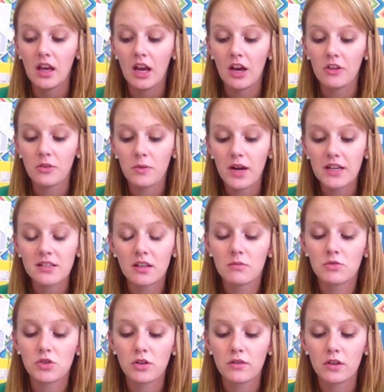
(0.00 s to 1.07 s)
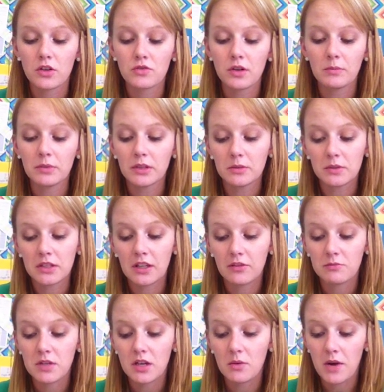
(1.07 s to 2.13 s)
Otherwise, I'm sure their trembling would give
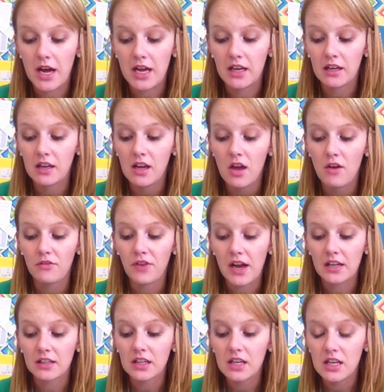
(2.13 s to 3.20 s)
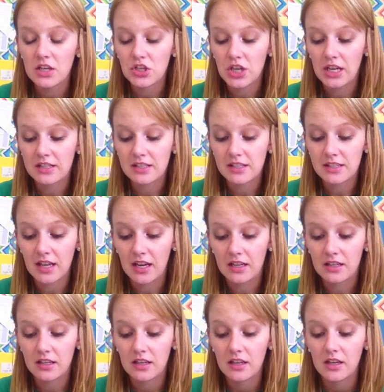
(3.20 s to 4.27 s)
me away. Finally, he shakes his
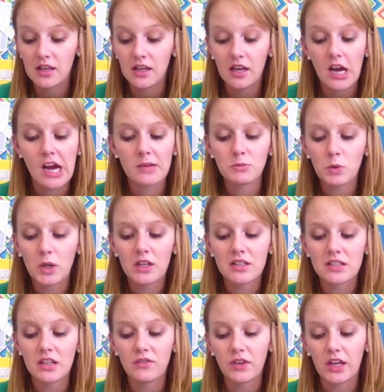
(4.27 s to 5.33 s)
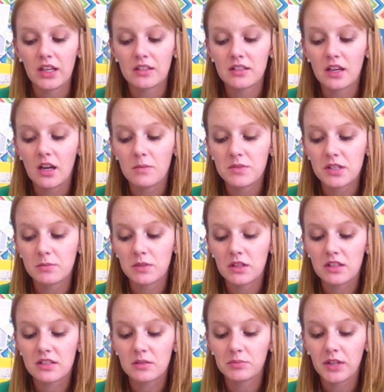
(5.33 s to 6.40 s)
head. I'm going to see if I can dig up some in the
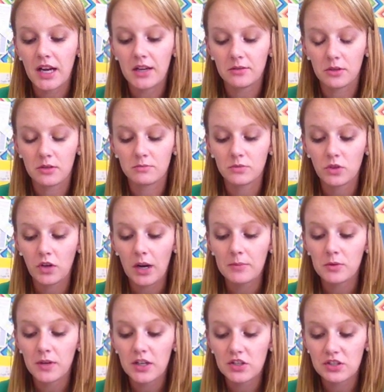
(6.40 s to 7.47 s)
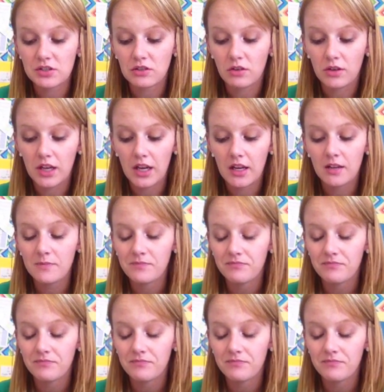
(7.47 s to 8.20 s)
supply room. Grab the register, okay?